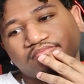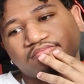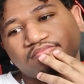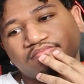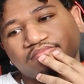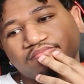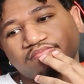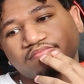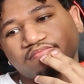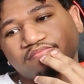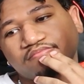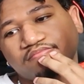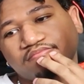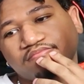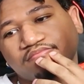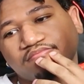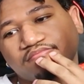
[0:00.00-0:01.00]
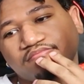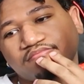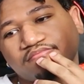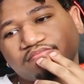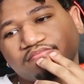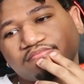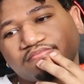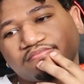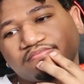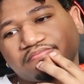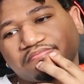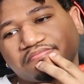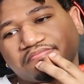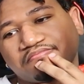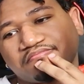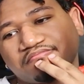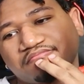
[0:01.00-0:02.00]

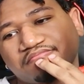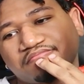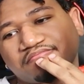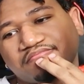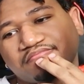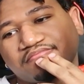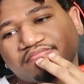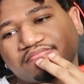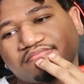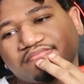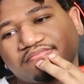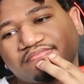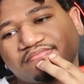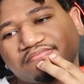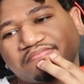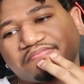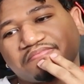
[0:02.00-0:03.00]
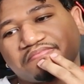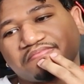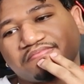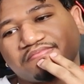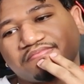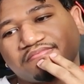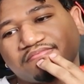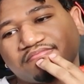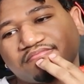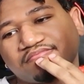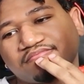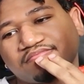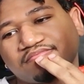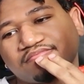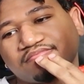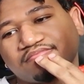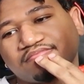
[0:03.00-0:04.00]
(silent)